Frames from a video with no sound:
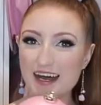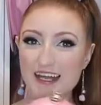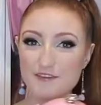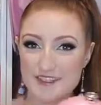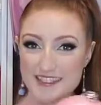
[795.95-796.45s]

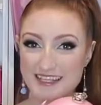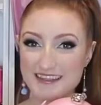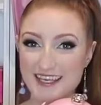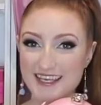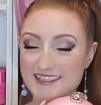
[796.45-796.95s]
I have
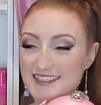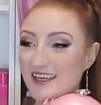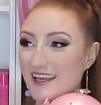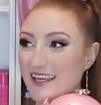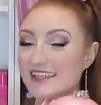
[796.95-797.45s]
seen these
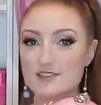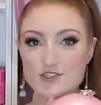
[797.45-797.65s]
in